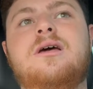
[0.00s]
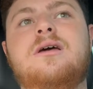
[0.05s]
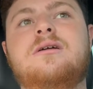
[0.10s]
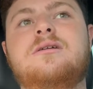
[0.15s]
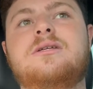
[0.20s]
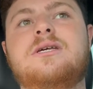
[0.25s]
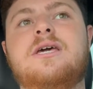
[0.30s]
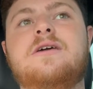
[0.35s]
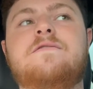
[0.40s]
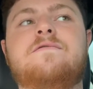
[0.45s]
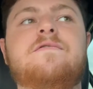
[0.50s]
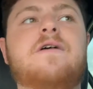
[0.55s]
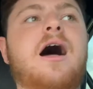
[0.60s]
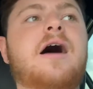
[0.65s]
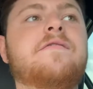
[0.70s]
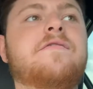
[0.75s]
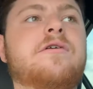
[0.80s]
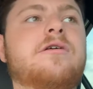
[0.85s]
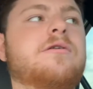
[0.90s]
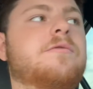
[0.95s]
to get
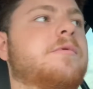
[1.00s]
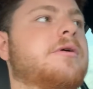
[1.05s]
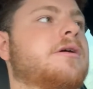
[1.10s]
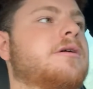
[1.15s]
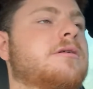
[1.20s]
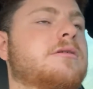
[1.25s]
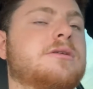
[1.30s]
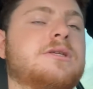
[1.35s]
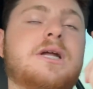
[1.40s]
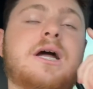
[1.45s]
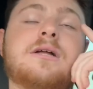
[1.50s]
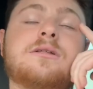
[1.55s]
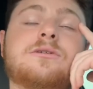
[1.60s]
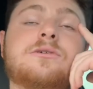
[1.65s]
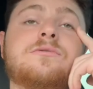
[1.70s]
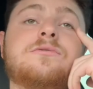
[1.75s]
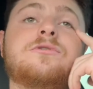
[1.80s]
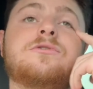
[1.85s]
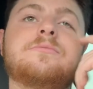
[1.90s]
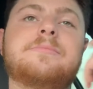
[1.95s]
500 wheel is not
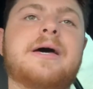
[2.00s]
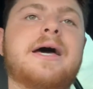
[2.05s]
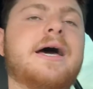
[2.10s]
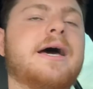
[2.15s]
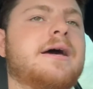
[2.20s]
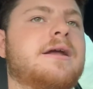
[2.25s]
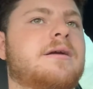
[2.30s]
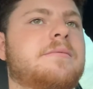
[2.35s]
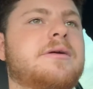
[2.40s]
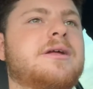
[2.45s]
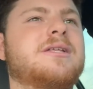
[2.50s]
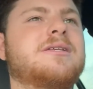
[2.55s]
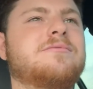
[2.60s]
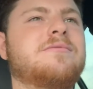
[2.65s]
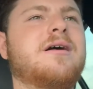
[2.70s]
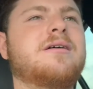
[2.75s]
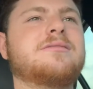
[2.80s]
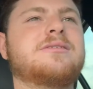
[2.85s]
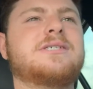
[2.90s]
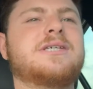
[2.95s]
too bad. I mean, it's
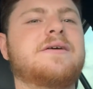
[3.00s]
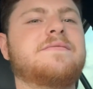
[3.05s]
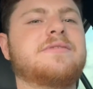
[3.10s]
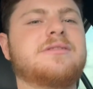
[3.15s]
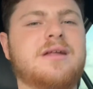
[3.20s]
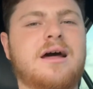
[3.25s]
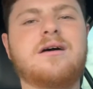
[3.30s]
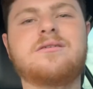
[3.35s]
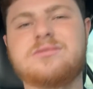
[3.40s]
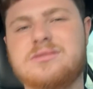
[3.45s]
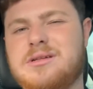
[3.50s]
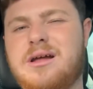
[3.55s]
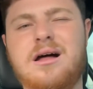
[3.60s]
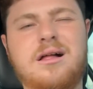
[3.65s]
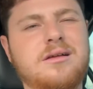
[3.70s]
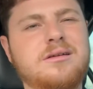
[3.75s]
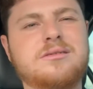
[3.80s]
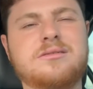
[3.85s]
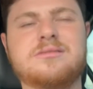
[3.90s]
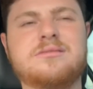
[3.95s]
around
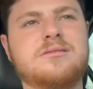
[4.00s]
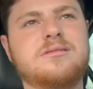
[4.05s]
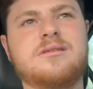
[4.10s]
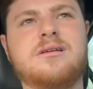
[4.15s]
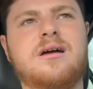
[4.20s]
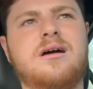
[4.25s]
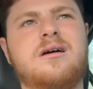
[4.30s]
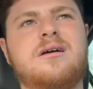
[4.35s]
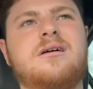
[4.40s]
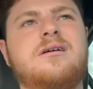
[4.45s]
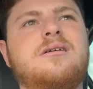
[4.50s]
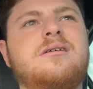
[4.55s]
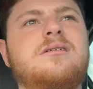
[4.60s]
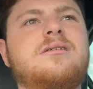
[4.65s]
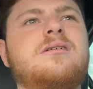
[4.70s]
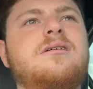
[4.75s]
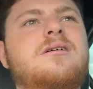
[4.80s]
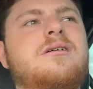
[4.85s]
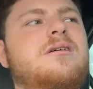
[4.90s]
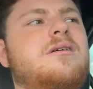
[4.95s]

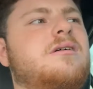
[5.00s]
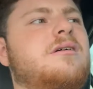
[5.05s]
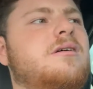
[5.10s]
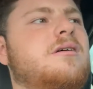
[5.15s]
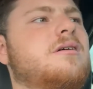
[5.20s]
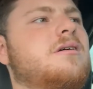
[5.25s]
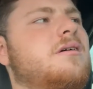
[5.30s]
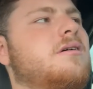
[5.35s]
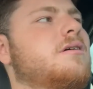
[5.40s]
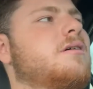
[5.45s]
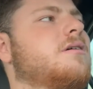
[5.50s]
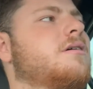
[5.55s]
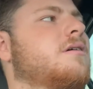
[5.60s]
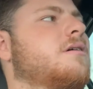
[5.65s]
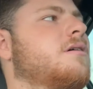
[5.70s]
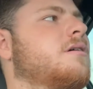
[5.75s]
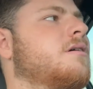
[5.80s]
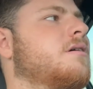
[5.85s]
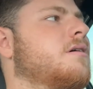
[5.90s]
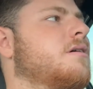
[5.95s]
$7,000.
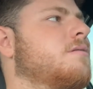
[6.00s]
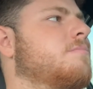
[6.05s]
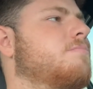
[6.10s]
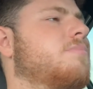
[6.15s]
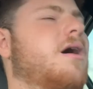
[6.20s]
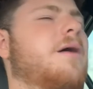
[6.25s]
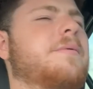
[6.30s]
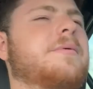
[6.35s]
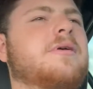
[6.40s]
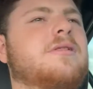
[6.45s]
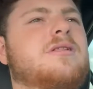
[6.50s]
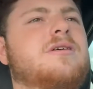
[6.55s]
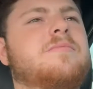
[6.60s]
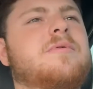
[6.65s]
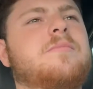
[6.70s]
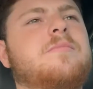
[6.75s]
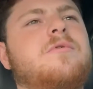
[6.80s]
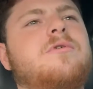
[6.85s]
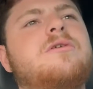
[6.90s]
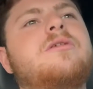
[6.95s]
Probably a little
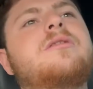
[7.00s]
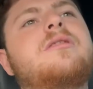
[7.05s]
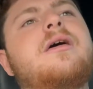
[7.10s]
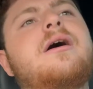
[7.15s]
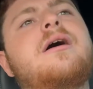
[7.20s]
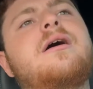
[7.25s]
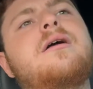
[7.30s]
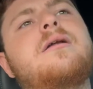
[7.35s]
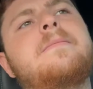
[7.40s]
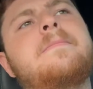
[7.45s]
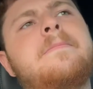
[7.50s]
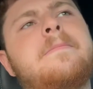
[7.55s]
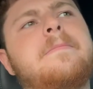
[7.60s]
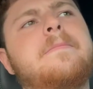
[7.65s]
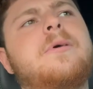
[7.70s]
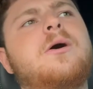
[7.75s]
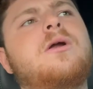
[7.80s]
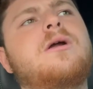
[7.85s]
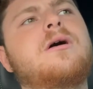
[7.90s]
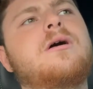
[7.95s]
bit more than that,
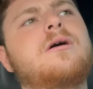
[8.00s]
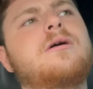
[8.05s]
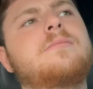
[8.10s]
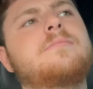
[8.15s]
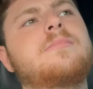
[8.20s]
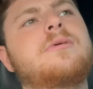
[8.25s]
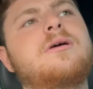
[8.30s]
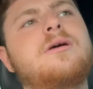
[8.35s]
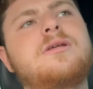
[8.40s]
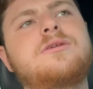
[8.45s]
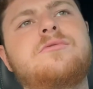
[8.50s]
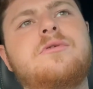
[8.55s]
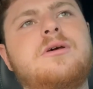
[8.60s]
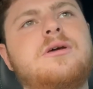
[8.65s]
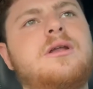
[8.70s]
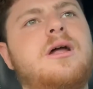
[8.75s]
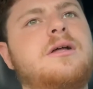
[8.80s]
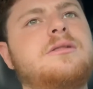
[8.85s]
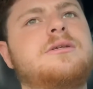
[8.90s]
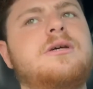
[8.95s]
but it's
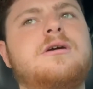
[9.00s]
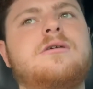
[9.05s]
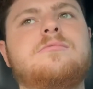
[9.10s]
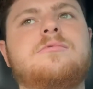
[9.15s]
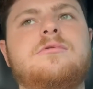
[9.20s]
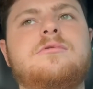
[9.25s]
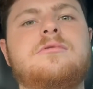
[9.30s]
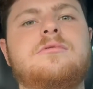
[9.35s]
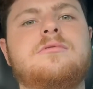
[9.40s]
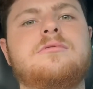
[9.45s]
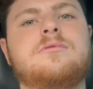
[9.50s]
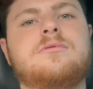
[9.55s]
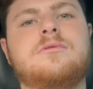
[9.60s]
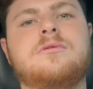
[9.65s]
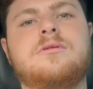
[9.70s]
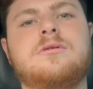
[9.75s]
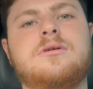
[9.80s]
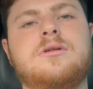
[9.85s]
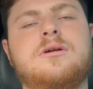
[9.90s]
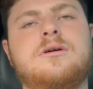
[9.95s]
really not terrible,
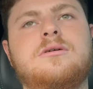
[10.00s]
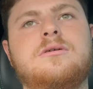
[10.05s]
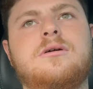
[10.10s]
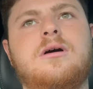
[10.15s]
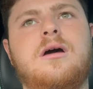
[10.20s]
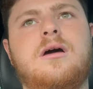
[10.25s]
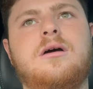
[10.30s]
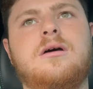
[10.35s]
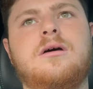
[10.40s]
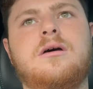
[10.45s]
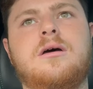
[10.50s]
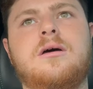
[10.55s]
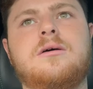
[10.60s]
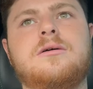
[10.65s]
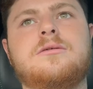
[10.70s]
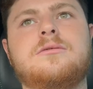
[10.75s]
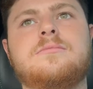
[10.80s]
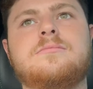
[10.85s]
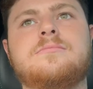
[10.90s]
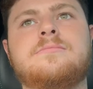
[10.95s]
you
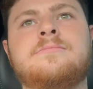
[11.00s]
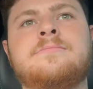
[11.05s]
know,